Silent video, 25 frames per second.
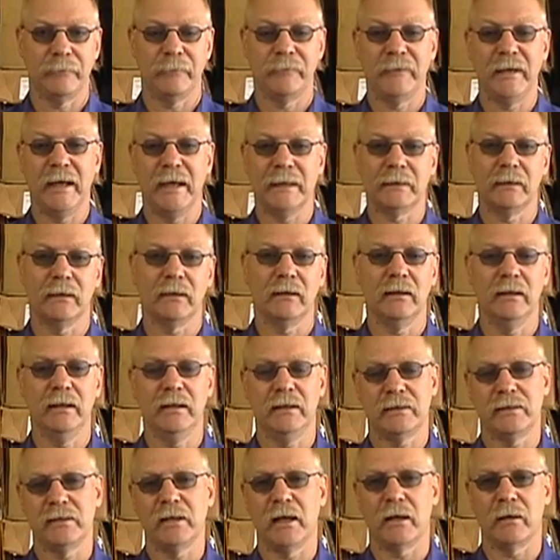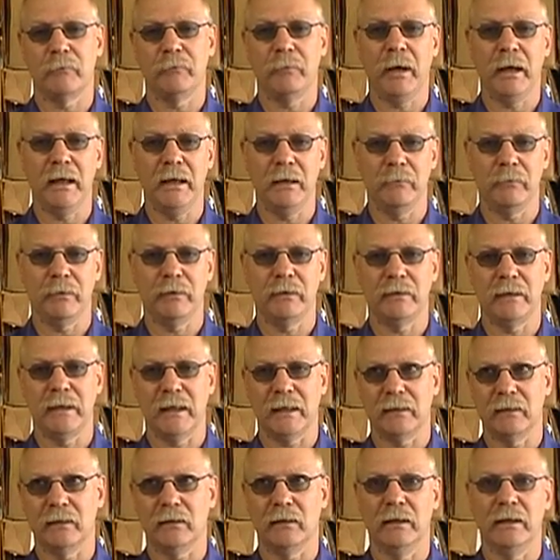Technically, it's not a pipe.
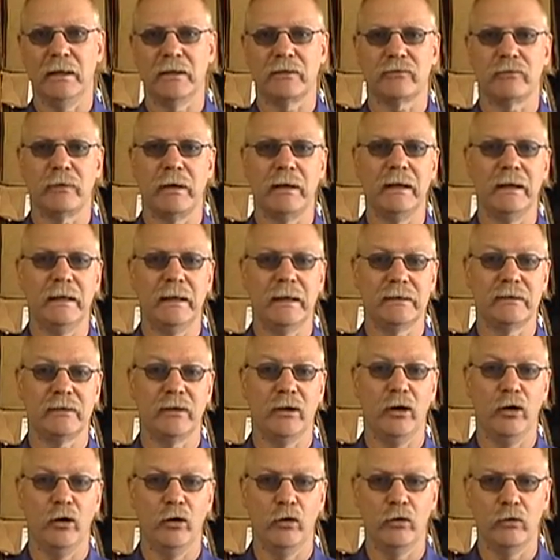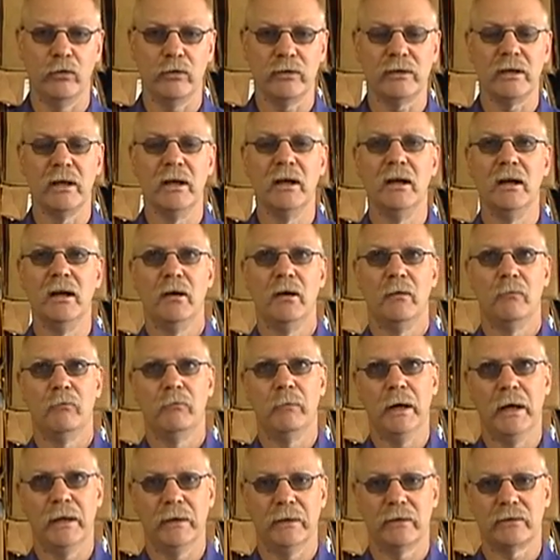Technically, it's rated as a hose,
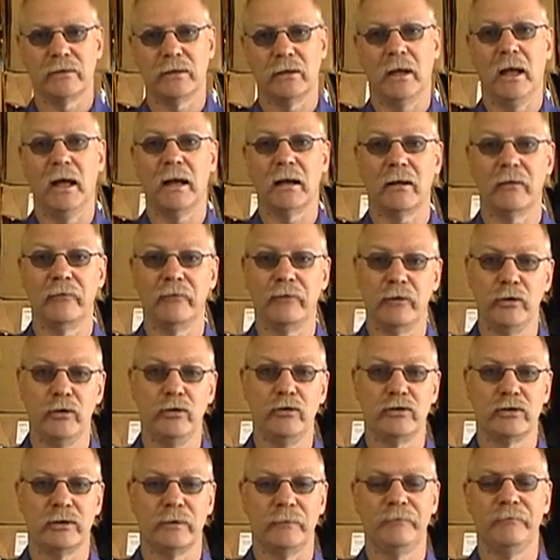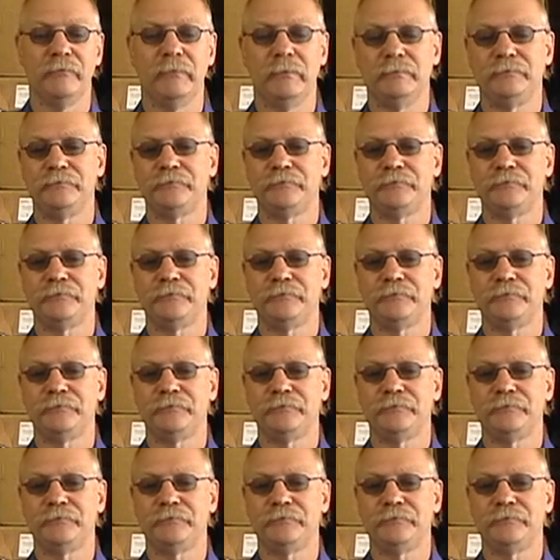but there's a lot of confusion